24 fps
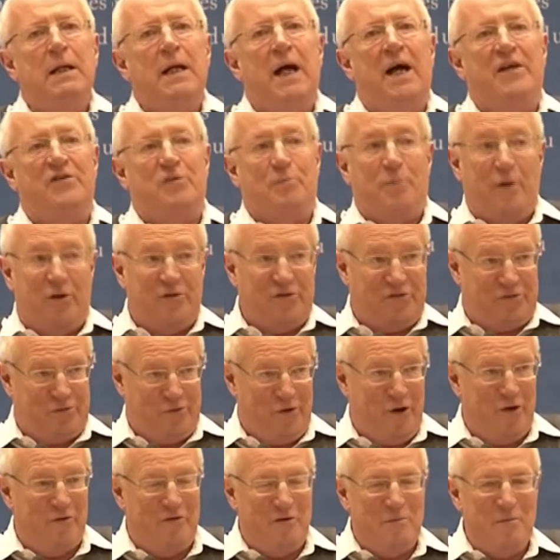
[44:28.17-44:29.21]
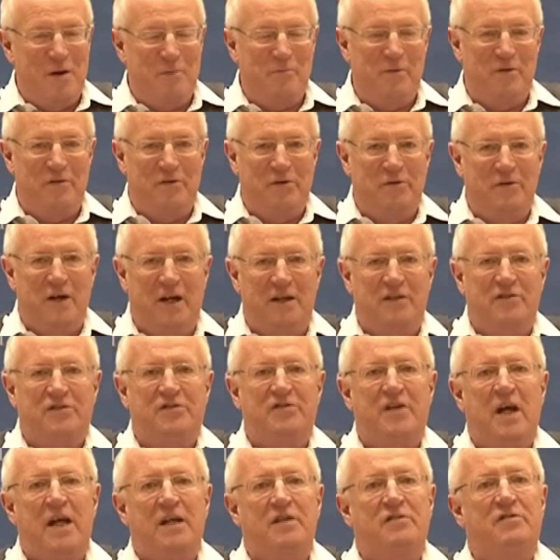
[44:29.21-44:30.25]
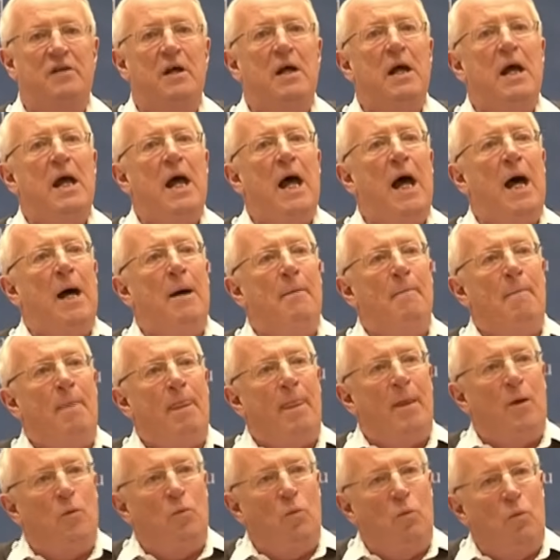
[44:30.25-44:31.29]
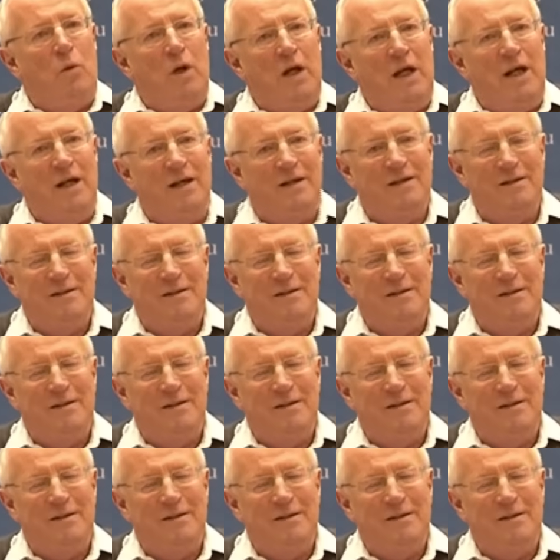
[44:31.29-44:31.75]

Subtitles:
as opposed to an honorary member of the United States. When we